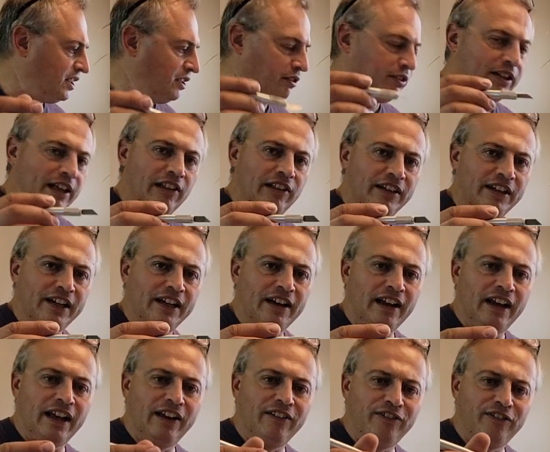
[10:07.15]
utility
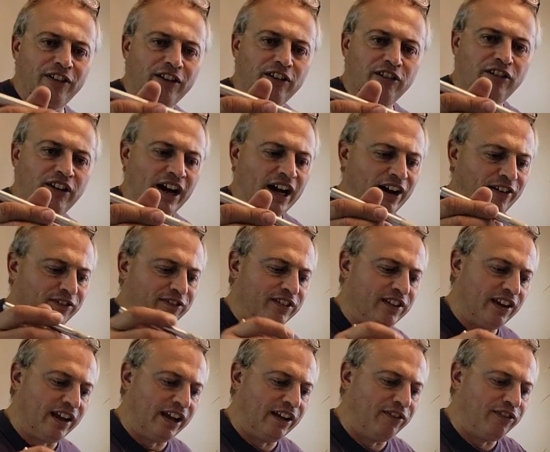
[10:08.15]
knife or craft
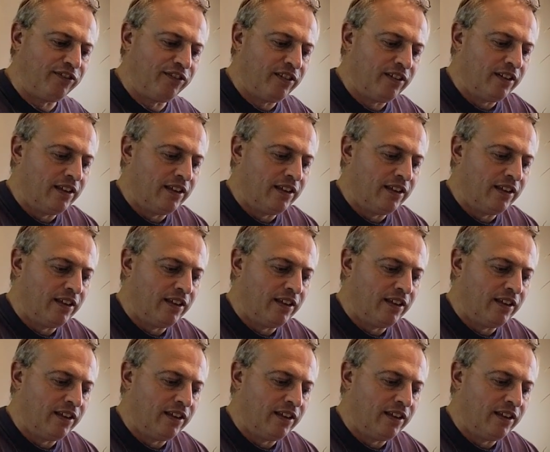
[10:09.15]
knife.